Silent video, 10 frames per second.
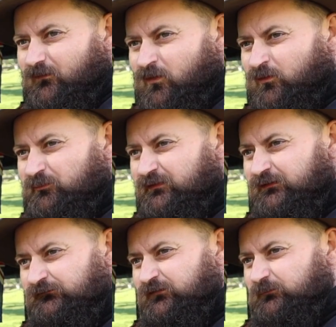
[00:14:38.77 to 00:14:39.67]
On
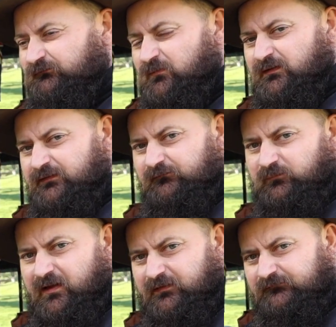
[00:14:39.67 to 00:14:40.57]
bigger trips, one of these
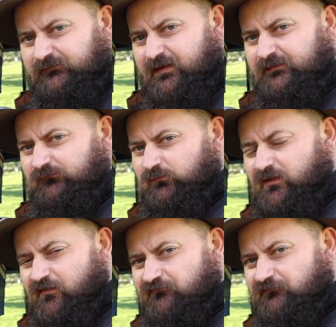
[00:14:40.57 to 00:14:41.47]
black containers will
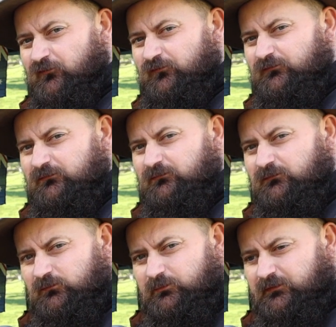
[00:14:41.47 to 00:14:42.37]
have food.
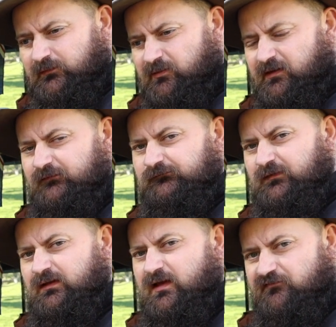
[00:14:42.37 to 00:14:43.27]
It'll be a
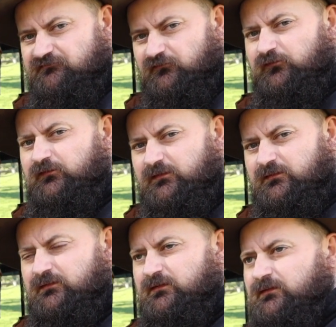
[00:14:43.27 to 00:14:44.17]
pantry and have food in
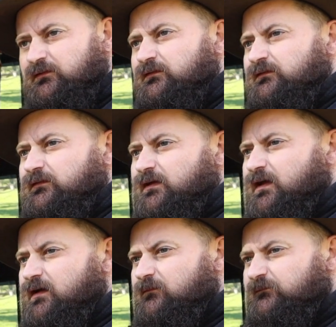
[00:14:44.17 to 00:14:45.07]
it.
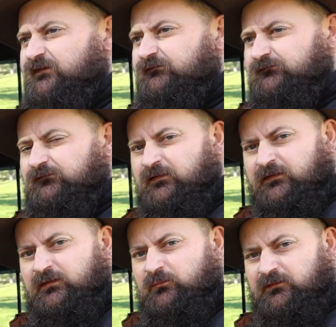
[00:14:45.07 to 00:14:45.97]
Things that don't
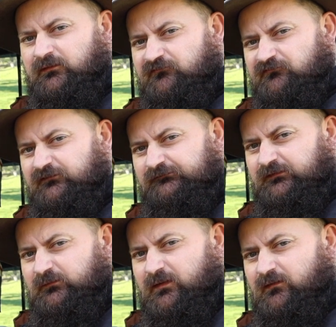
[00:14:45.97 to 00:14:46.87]
need to be in the fridge
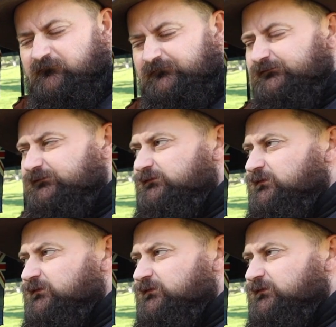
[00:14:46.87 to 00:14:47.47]
anyway, obviously.